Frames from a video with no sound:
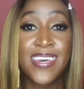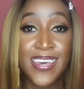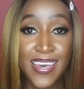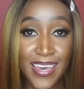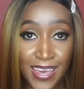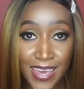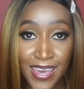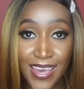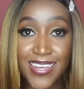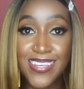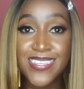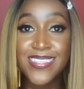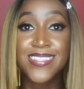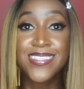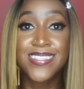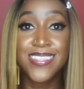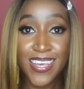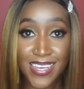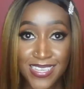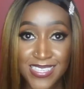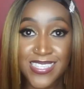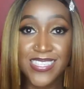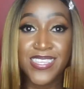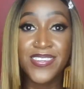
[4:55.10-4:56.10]

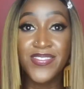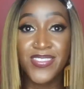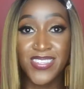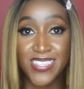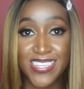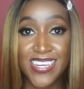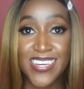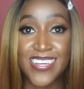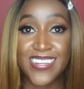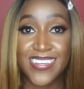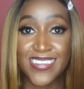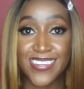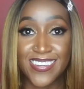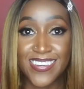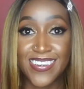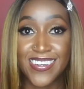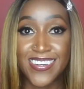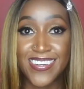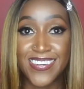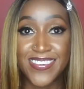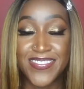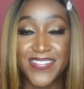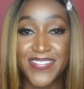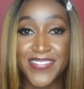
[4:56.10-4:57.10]
Excessive shedding,
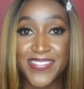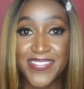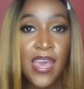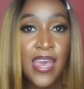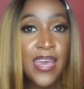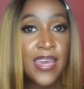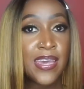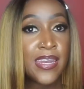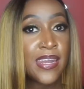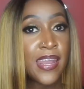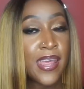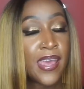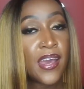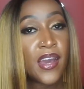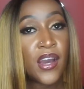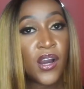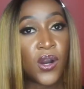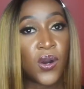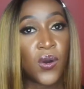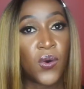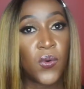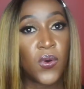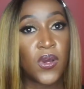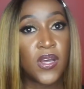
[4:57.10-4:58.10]
y'all.
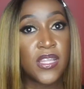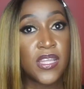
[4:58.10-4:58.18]
Now,